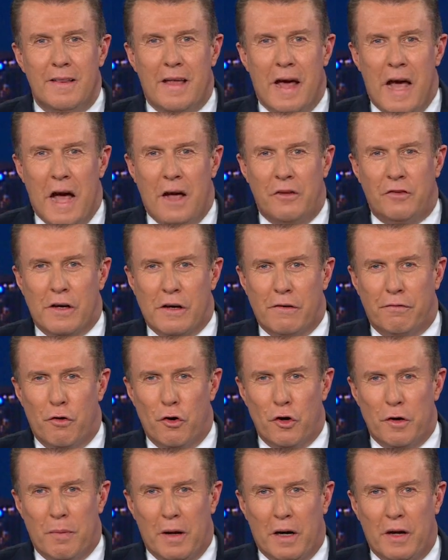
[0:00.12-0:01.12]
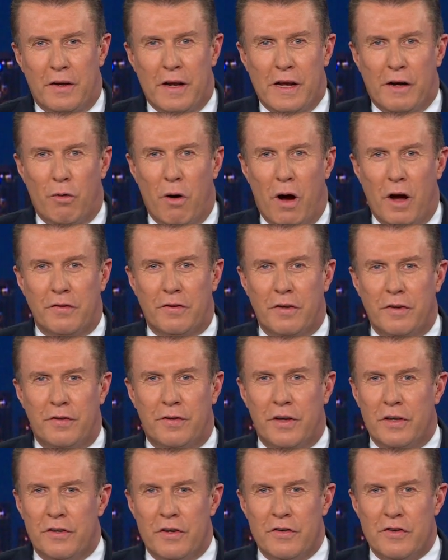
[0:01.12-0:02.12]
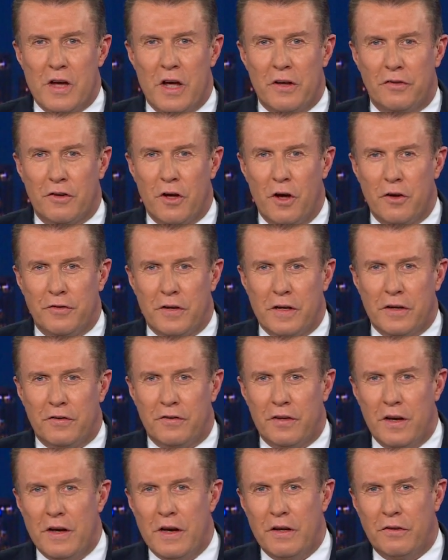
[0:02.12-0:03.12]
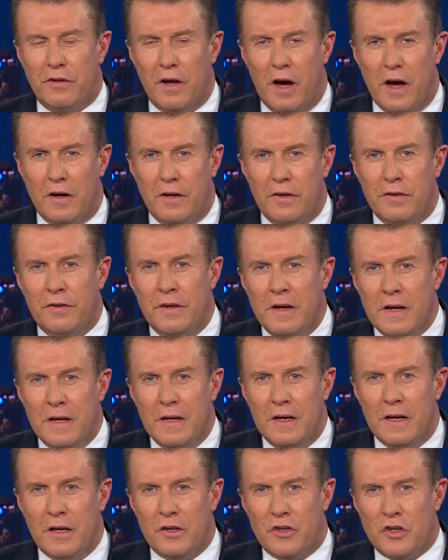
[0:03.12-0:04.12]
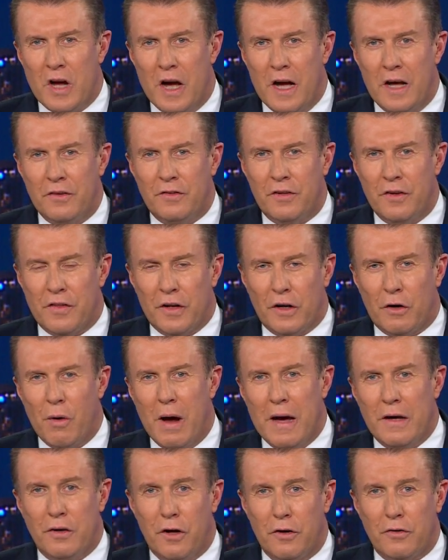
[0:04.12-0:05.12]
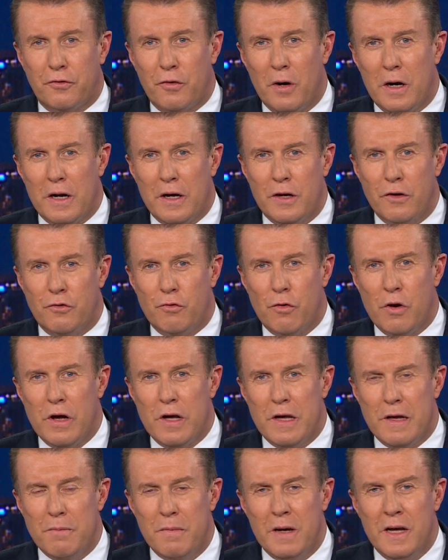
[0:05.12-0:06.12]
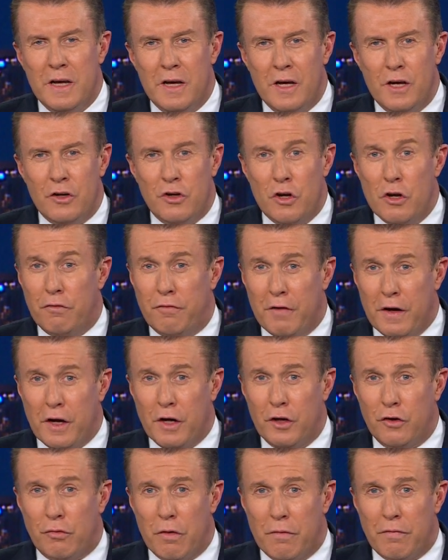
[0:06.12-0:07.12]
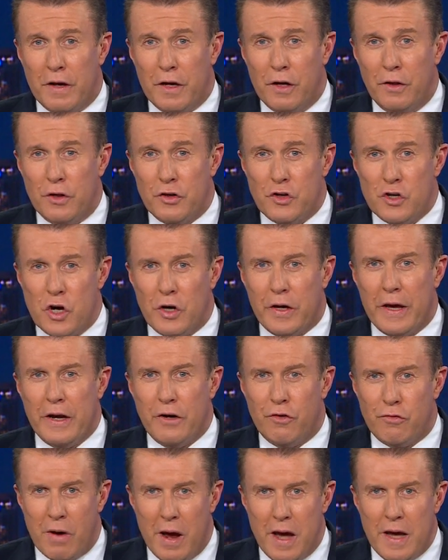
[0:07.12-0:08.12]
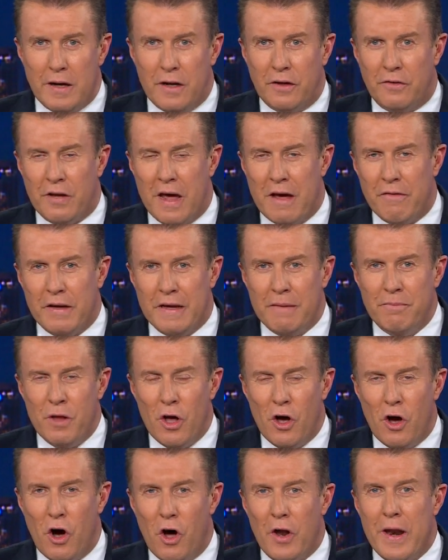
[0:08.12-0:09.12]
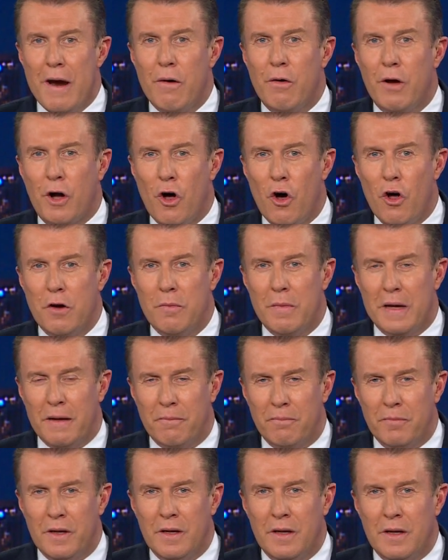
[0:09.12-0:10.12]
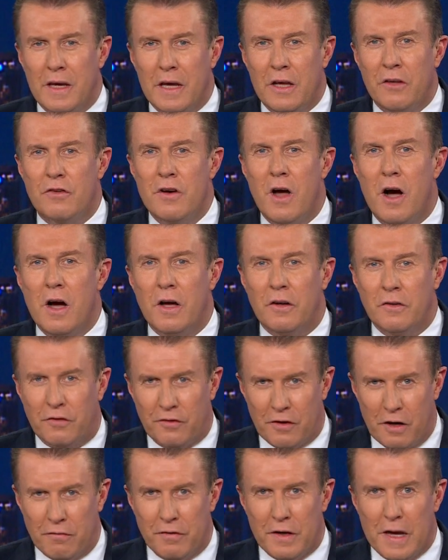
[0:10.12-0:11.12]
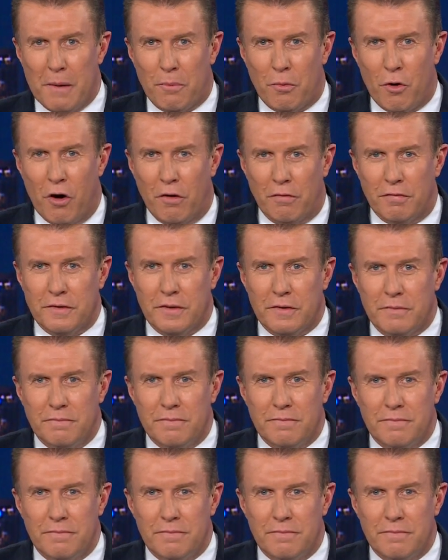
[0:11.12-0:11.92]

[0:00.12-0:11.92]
The housing affordability crisis isn't just costing Sydneysiders a chance at the great Australian dream. New figures reveal the shocking drain it's having on our economy. Here's Nine's Sophie Upcroft.